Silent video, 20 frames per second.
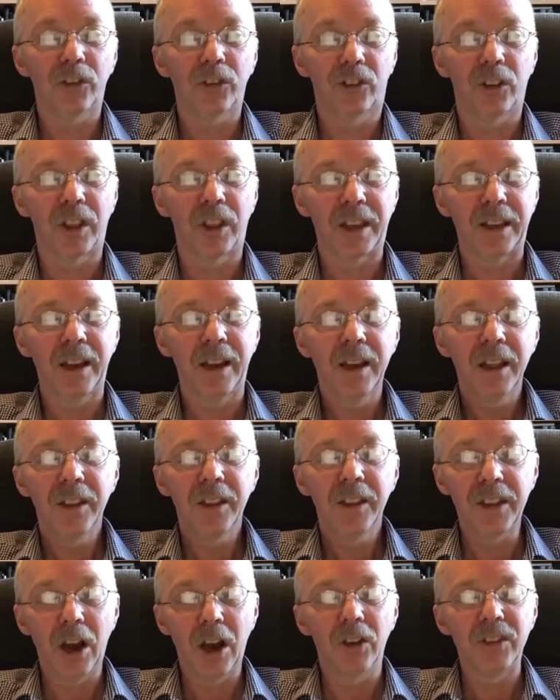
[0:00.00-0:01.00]
So they
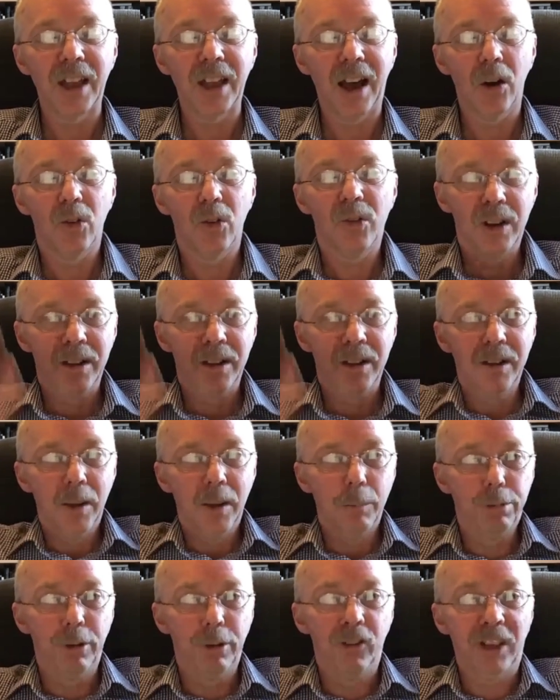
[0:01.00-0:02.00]
are now
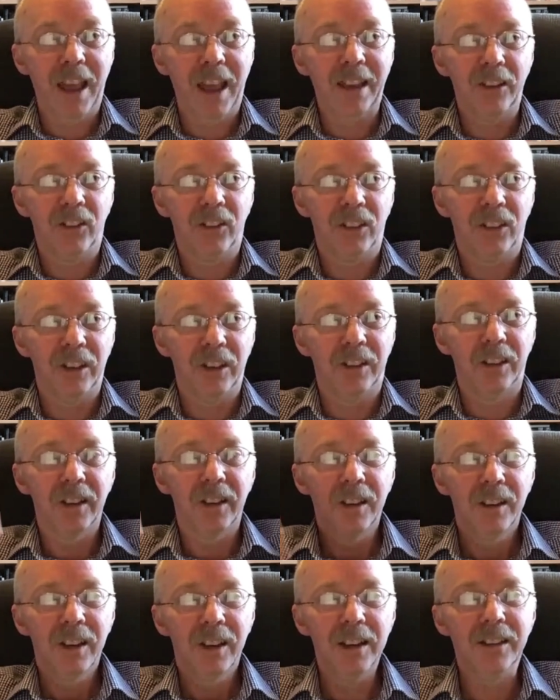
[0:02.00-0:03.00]
protected
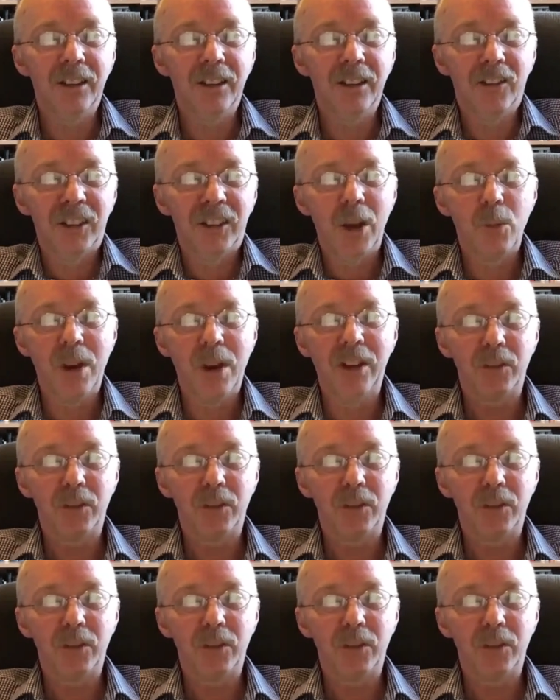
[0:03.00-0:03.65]
in the same way as